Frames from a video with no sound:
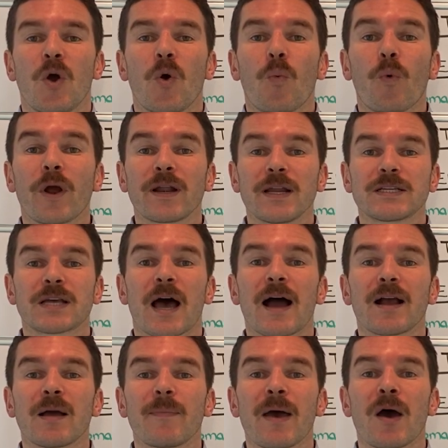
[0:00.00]
We're going to
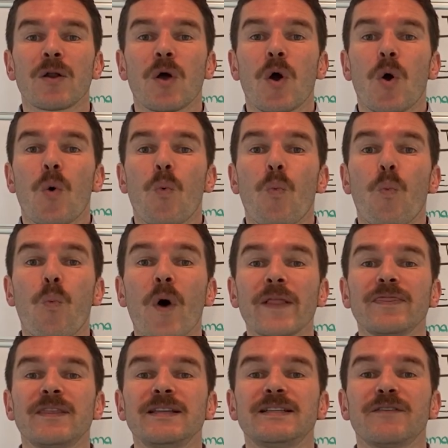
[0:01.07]
talk about
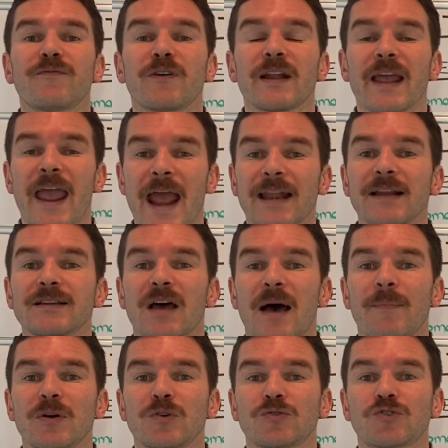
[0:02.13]
what the different
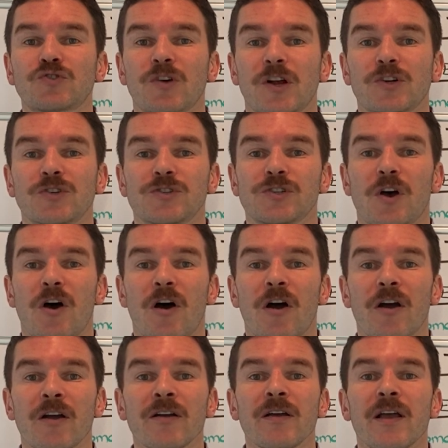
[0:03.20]
anatomical structures
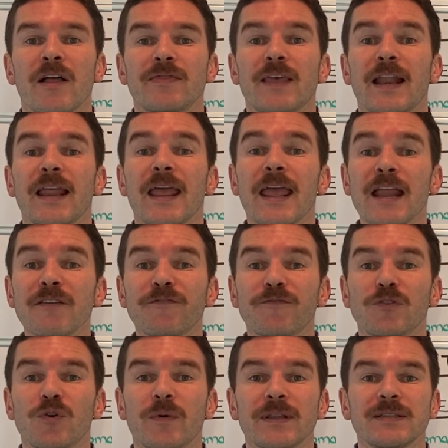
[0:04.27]
are that
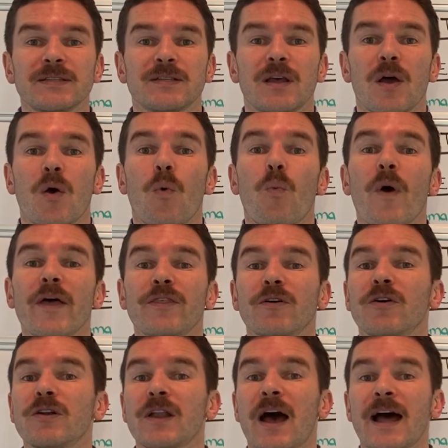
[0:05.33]
influence
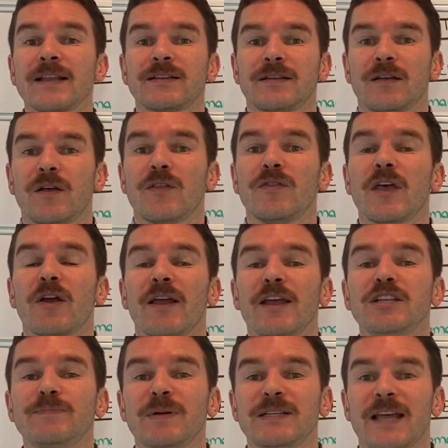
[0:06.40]
whether or not there
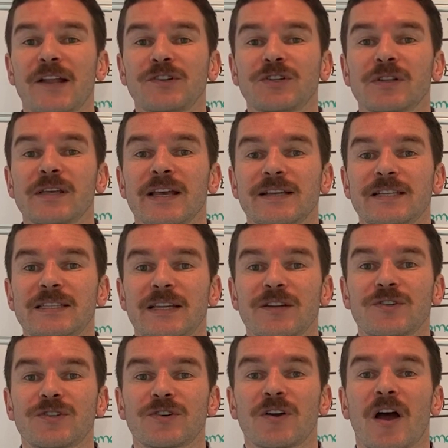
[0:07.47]
is potentially a
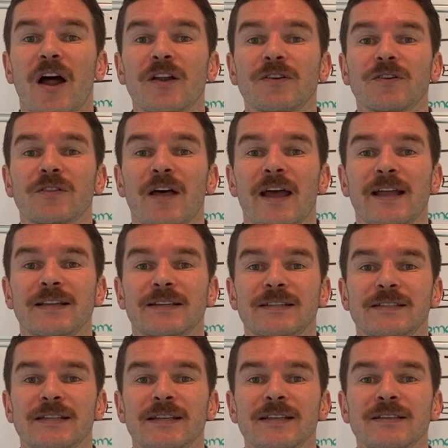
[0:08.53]
sinister underlying
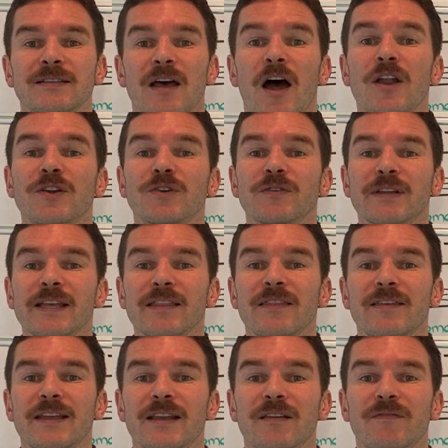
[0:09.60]
disease underneath
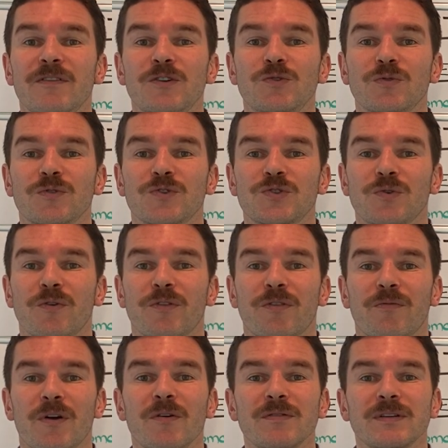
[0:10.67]
the individual's sore
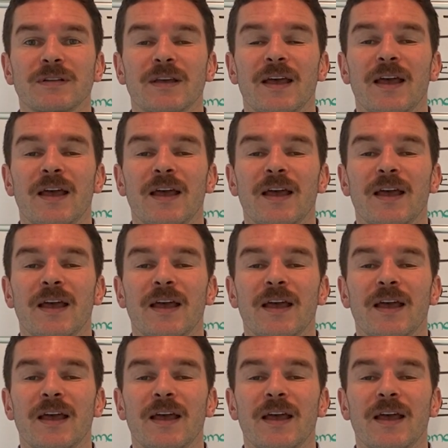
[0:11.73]
throat.